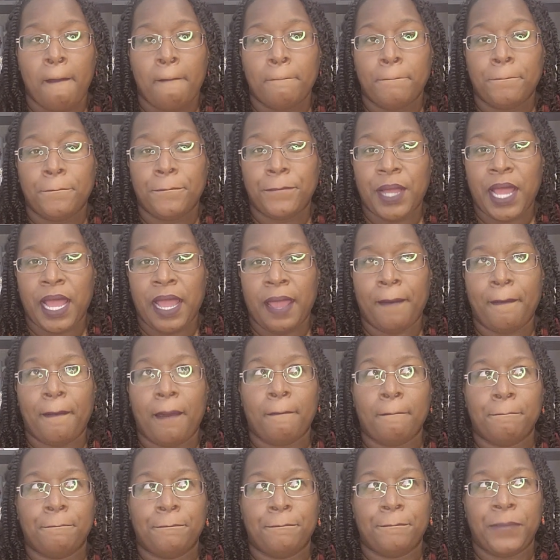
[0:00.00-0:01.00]
but
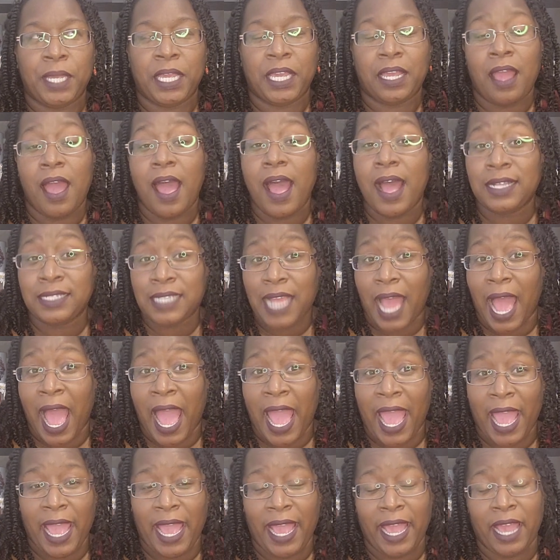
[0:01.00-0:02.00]
because
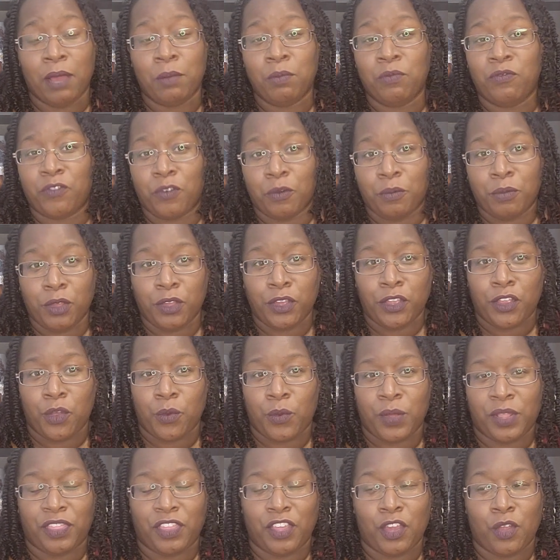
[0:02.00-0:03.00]
I am familiar
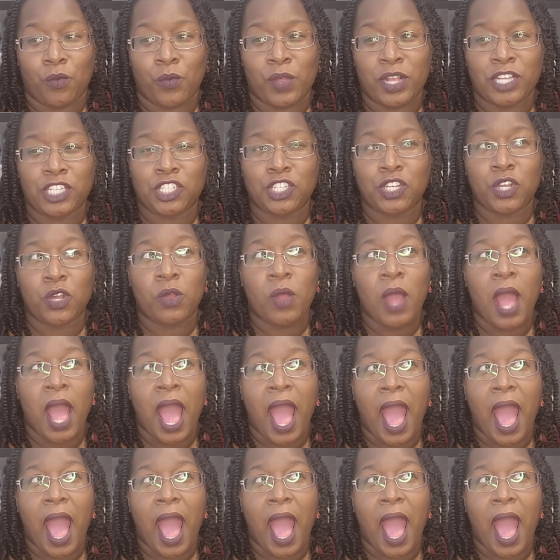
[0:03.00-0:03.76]
with the original,